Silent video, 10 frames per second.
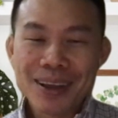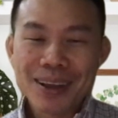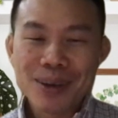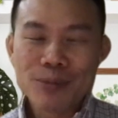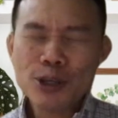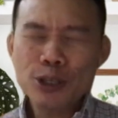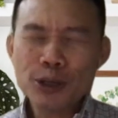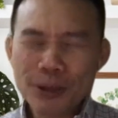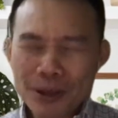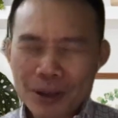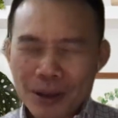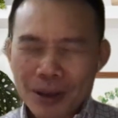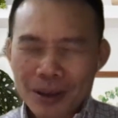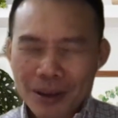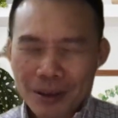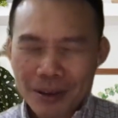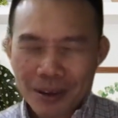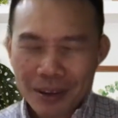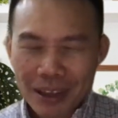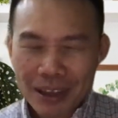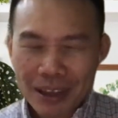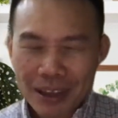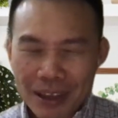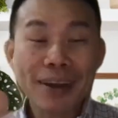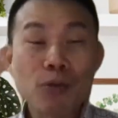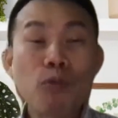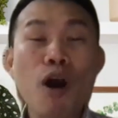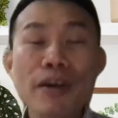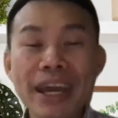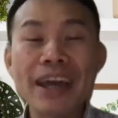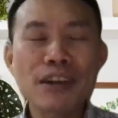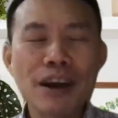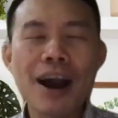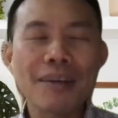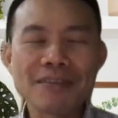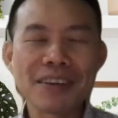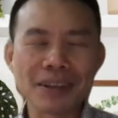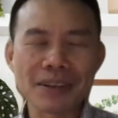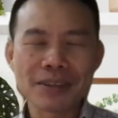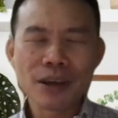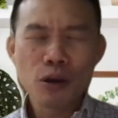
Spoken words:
We should, in fact, walk in confidence,